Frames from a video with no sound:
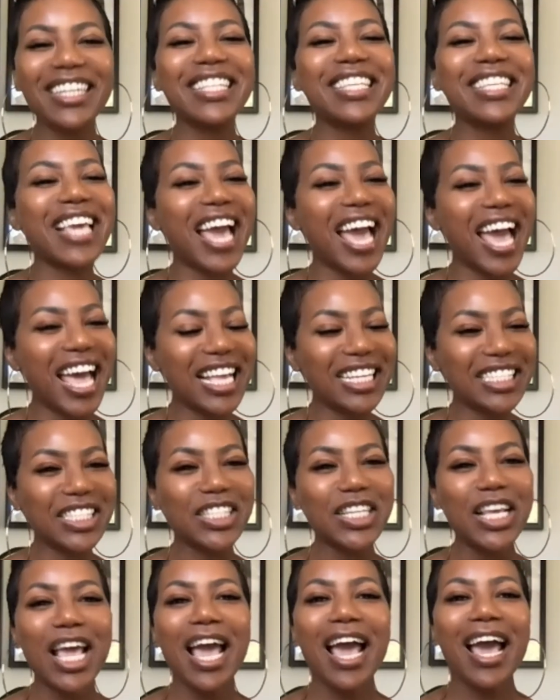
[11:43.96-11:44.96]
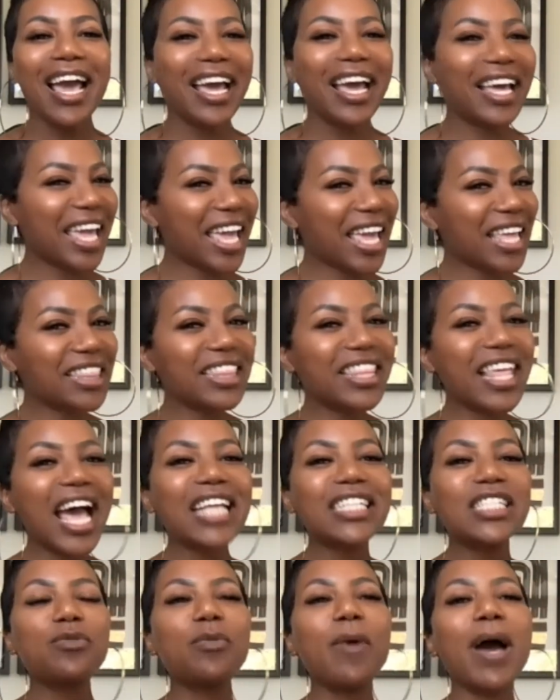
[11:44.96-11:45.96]
Yes.
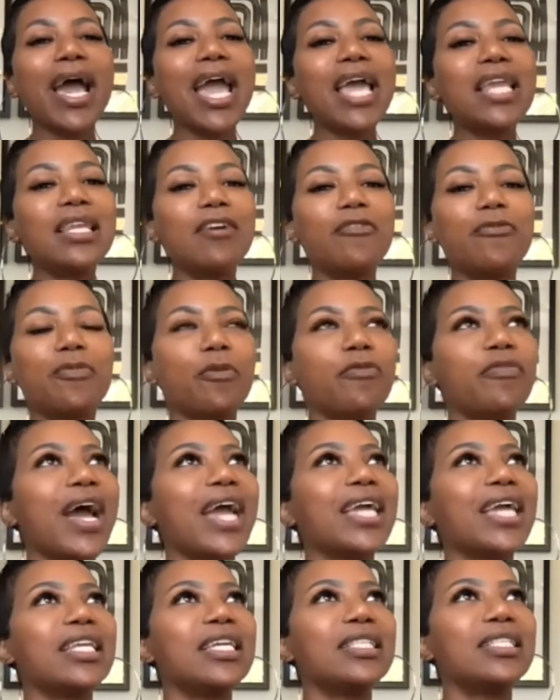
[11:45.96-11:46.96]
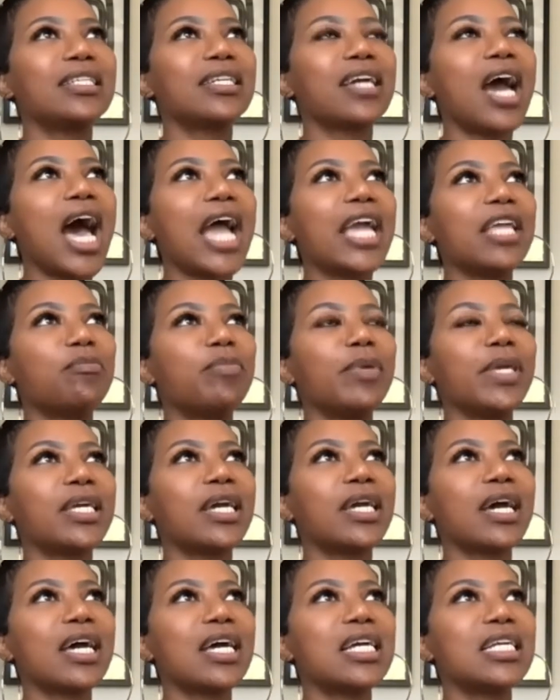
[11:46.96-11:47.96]
That's why I love providing the guide,
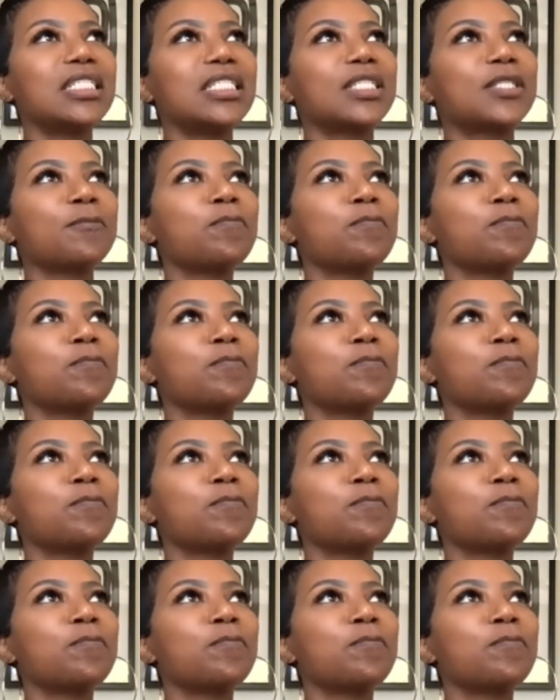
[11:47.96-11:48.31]
because